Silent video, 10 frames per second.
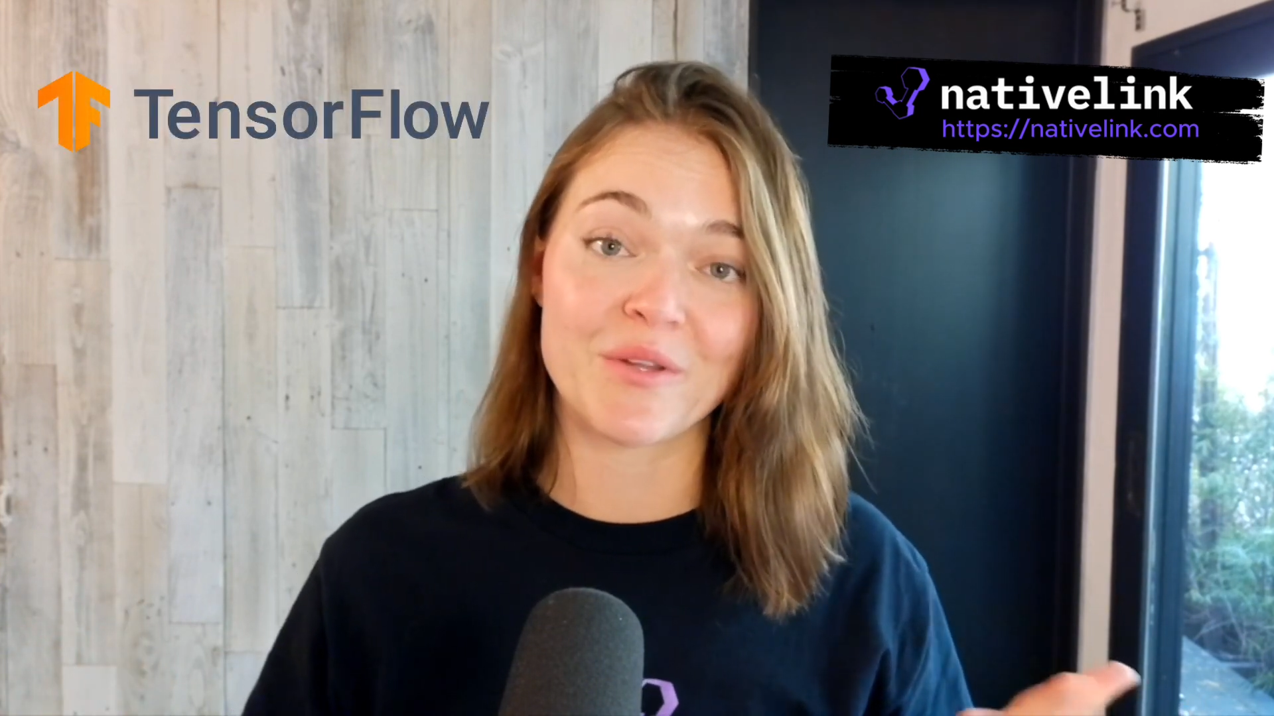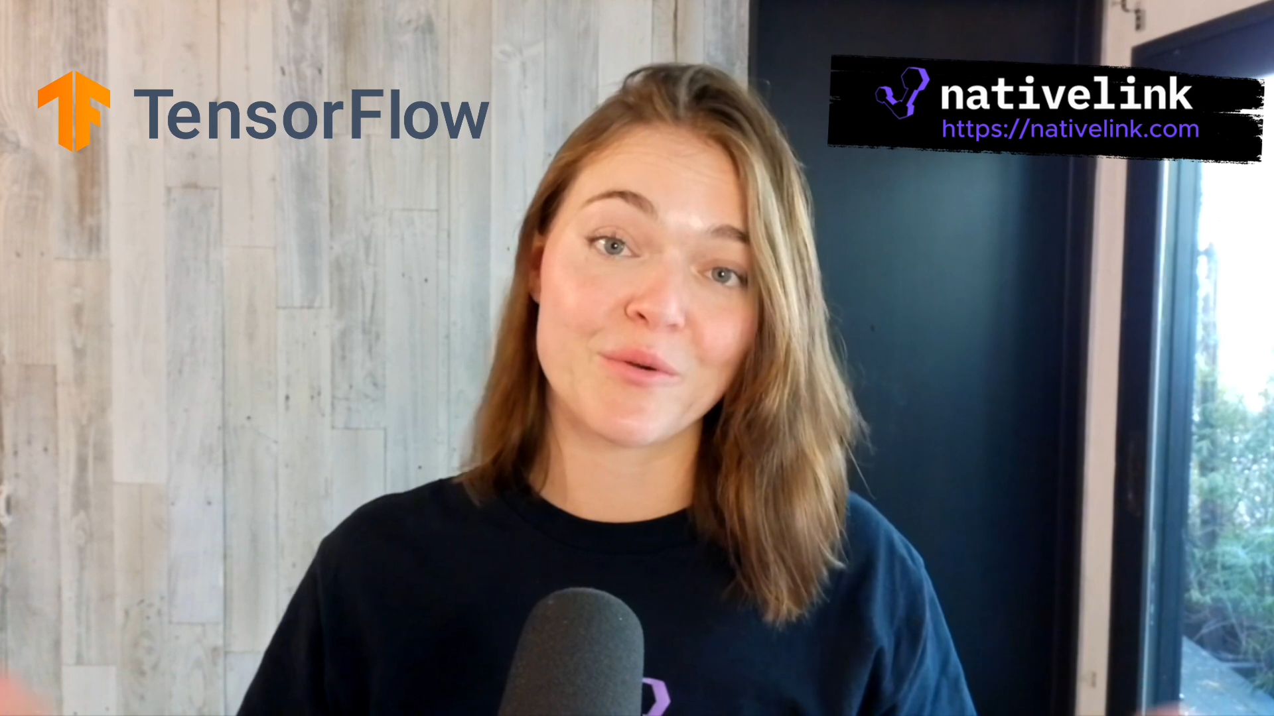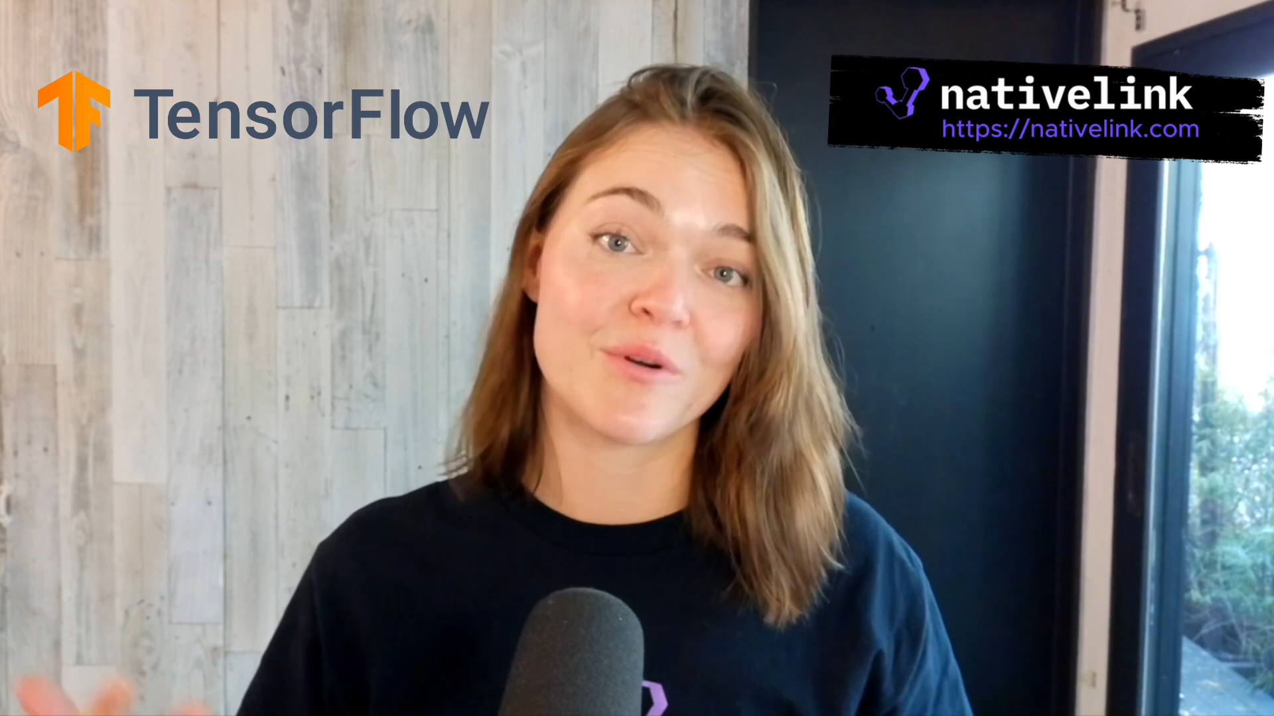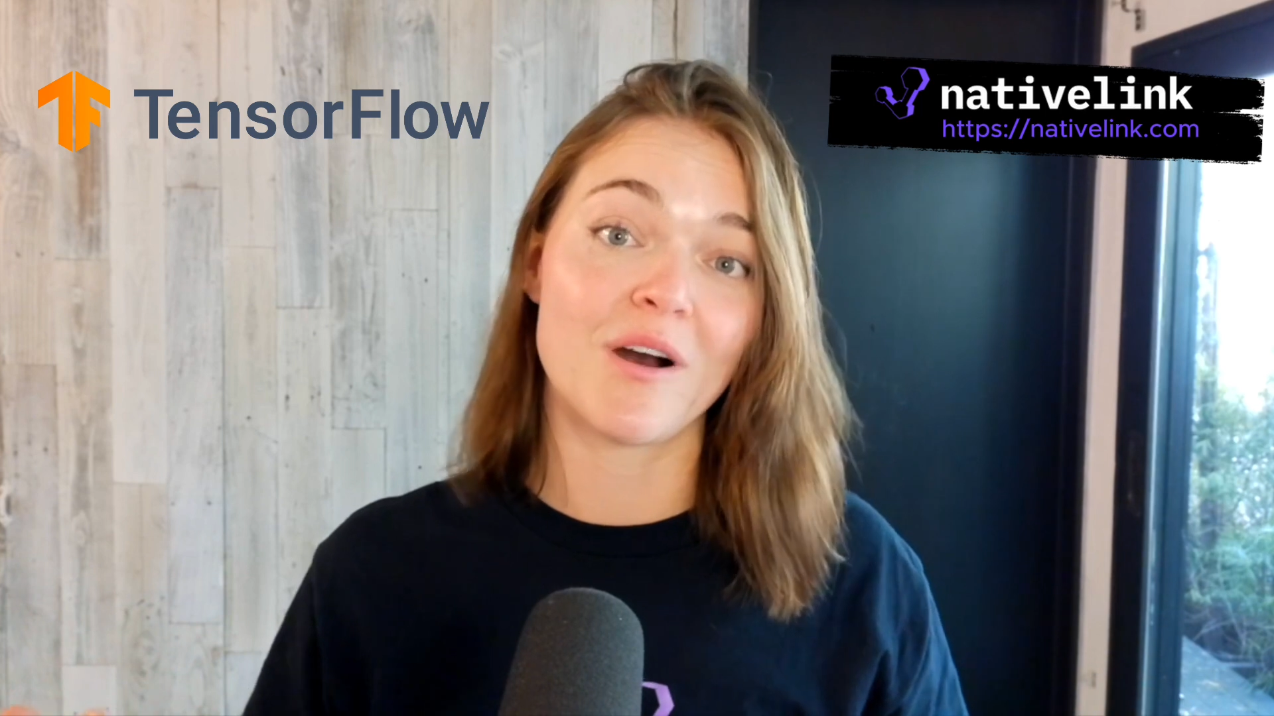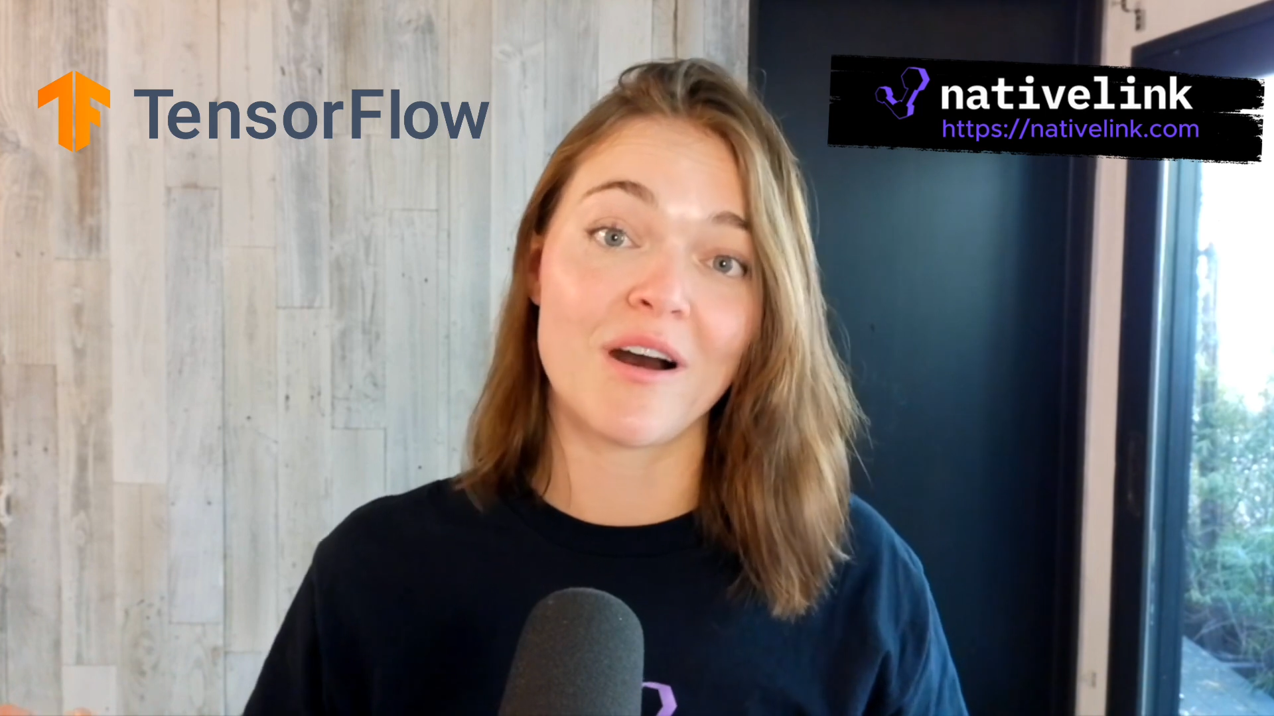
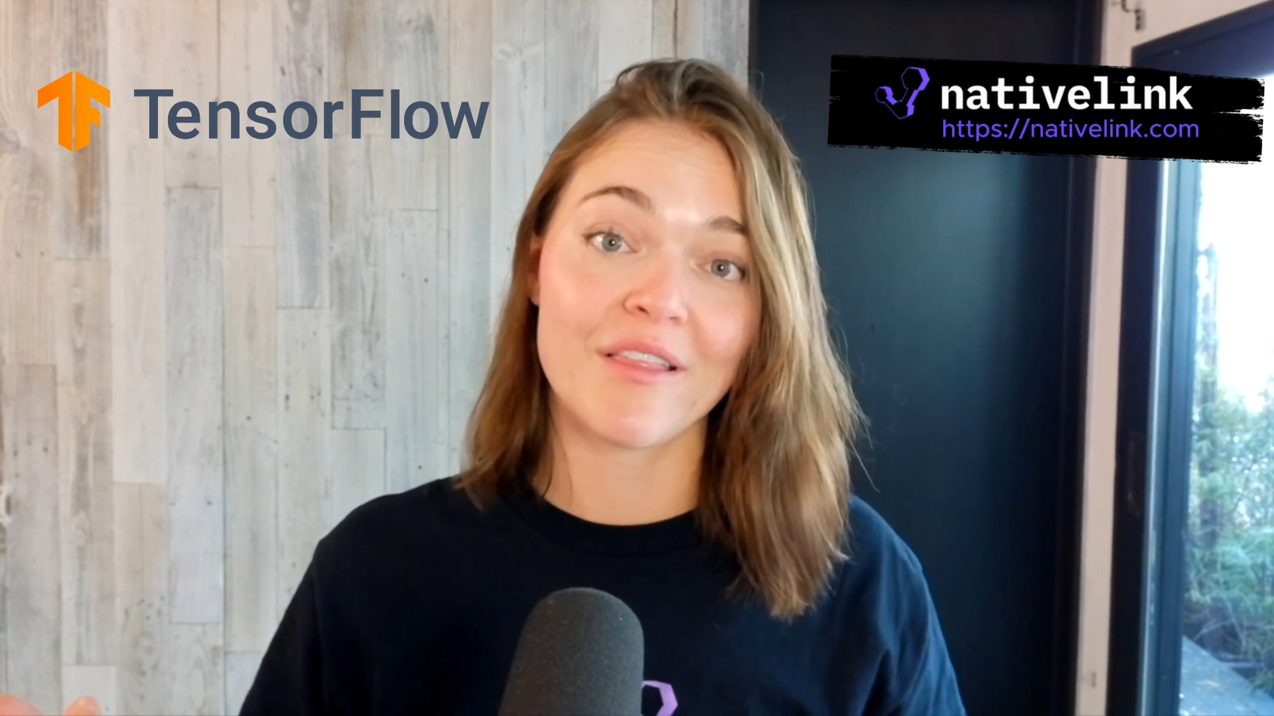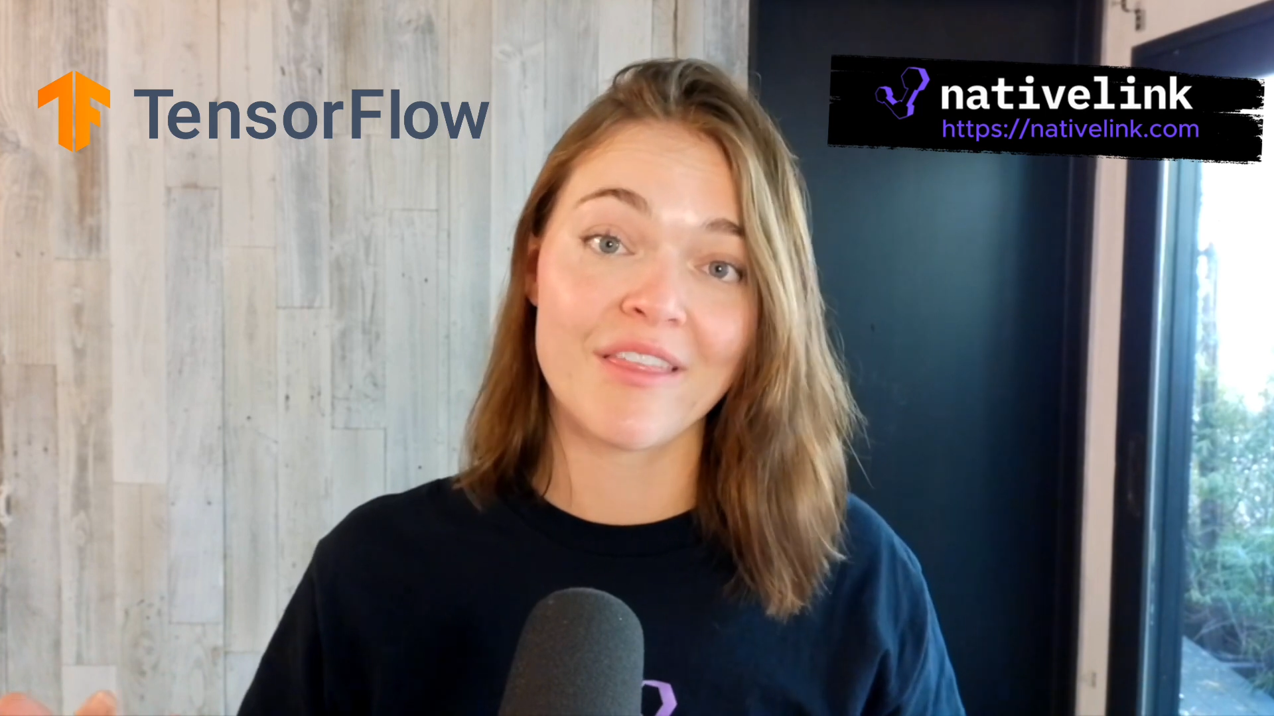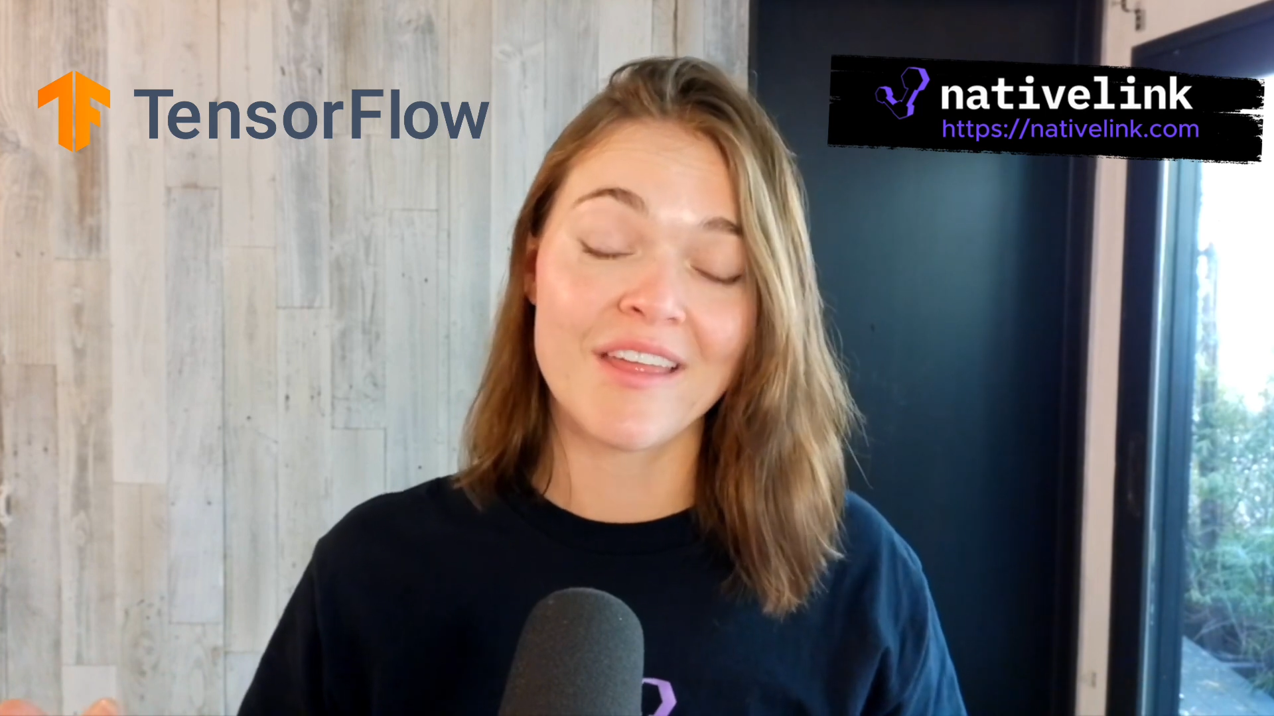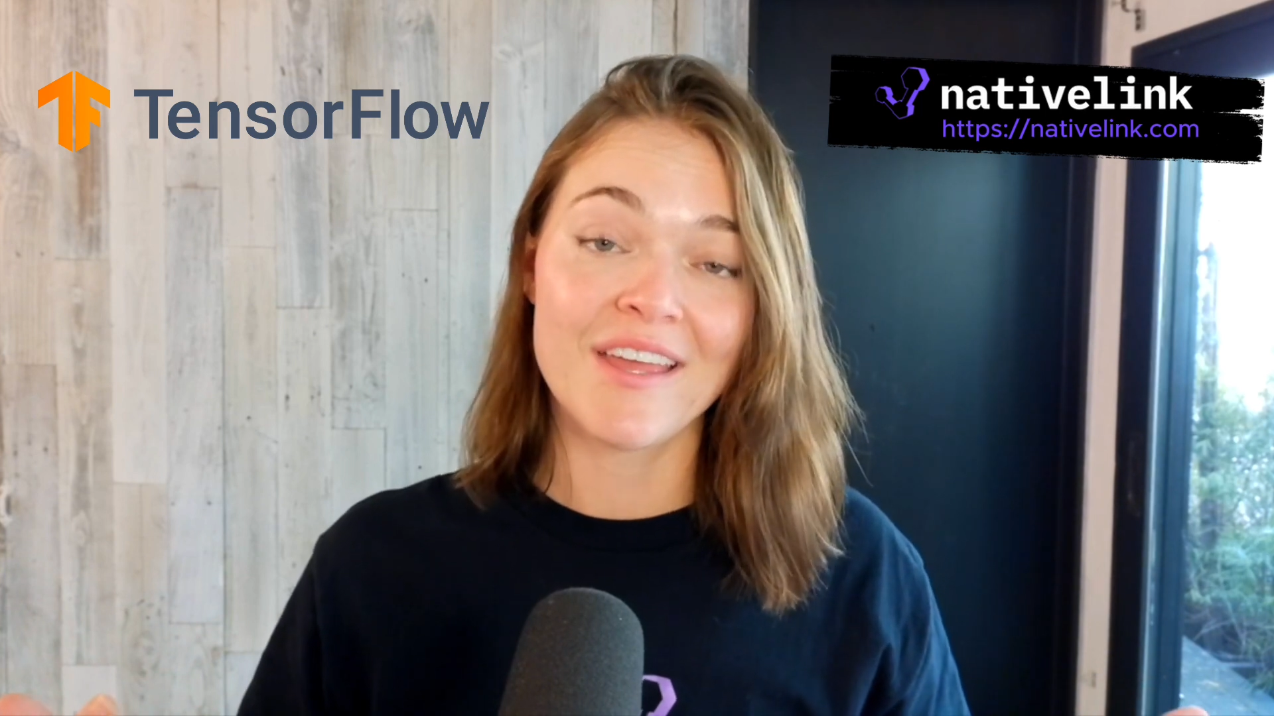Google Auth.